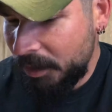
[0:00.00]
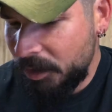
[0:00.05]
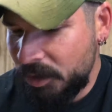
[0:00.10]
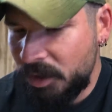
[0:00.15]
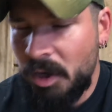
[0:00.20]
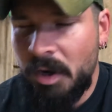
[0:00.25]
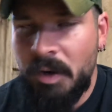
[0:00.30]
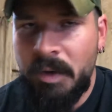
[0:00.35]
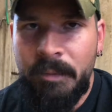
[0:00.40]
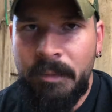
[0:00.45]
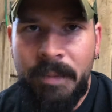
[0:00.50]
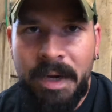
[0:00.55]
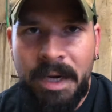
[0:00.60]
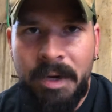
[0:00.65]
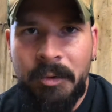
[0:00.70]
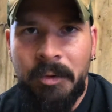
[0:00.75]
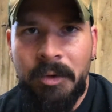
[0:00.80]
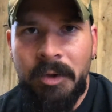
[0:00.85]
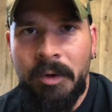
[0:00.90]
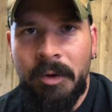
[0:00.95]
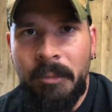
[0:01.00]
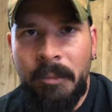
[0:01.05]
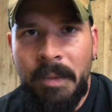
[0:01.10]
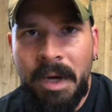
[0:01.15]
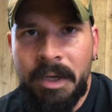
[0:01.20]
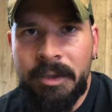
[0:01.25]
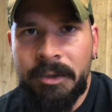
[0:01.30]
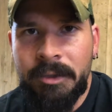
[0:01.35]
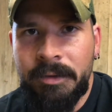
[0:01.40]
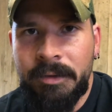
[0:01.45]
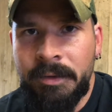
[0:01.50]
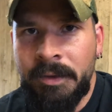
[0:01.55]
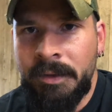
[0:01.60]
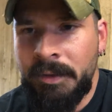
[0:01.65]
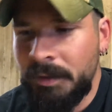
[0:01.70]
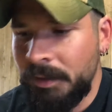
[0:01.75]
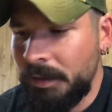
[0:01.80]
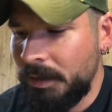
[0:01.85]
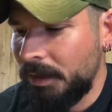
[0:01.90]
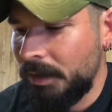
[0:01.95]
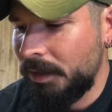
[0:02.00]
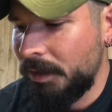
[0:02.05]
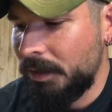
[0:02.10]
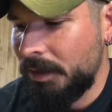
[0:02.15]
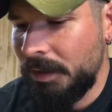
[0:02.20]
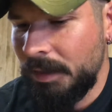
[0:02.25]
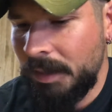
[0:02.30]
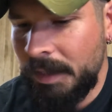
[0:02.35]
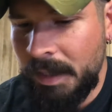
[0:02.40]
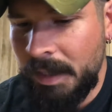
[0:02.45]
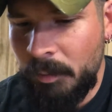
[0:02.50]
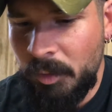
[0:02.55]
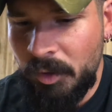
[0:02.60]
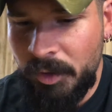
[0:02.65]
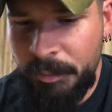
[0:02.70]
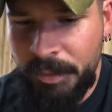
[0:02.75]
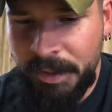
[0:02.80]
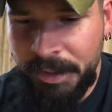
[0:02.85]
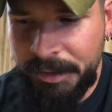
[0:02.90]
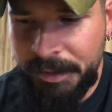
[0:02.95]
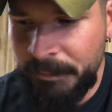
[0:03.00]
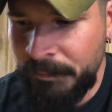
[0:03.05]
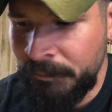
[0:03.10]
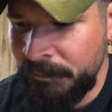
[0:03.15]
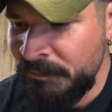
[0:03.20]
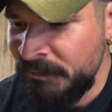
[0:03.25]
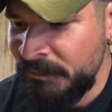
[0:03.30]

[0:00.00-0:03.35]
I just called it my own little modern cowboy pit.